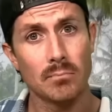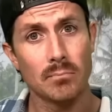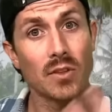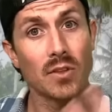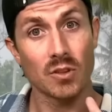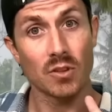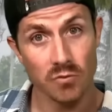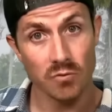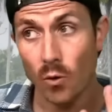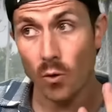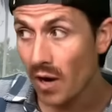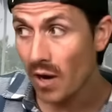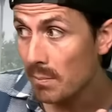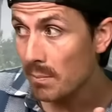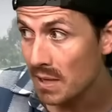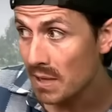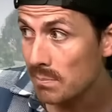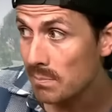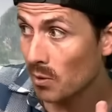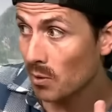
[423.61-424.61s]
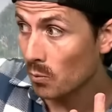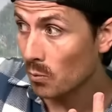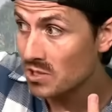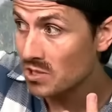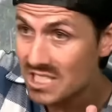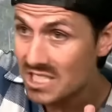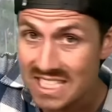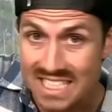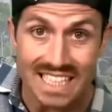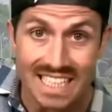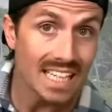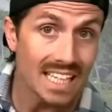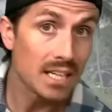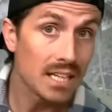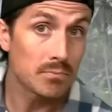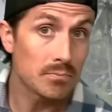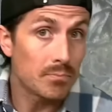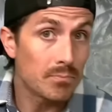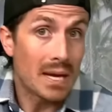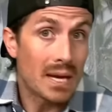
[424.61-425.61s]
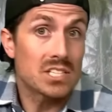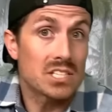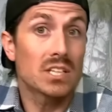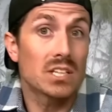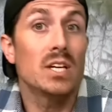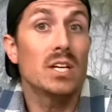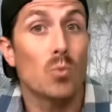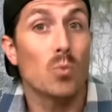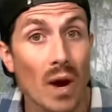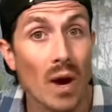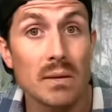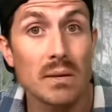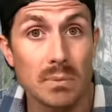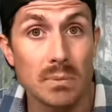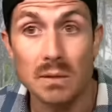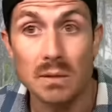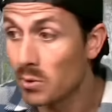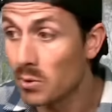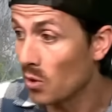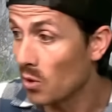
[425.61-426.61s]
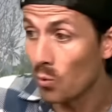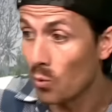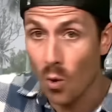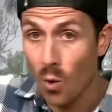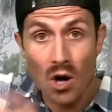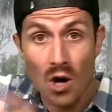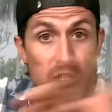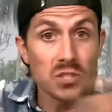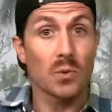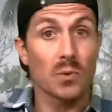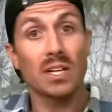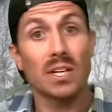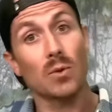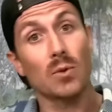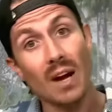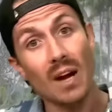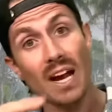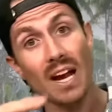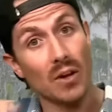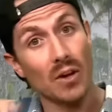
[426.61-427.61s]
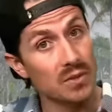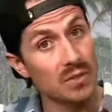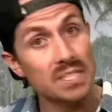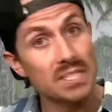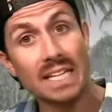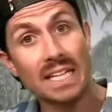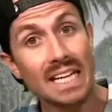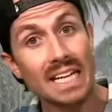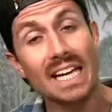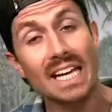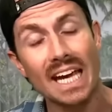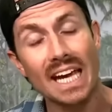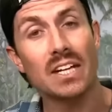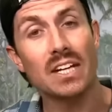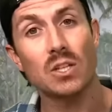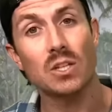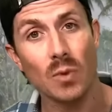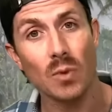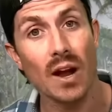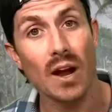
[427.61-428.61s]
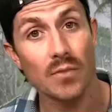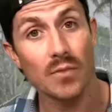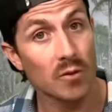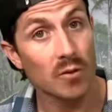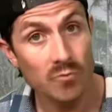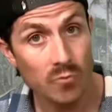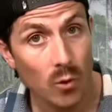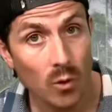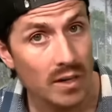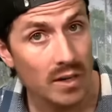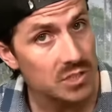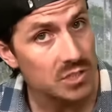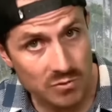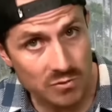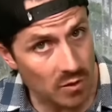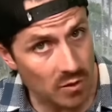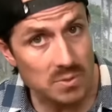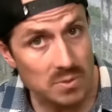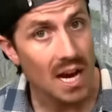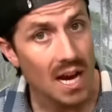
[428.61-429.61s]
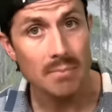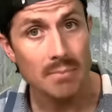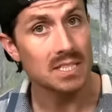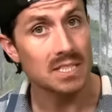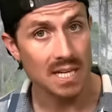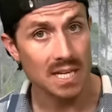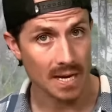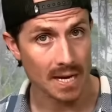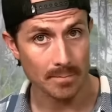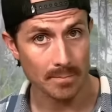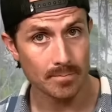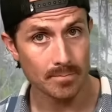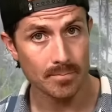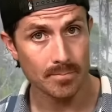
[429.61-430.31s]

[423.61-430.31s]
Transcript: but the Foray people were seeing basically white people wandering around in and around their forest from time to time.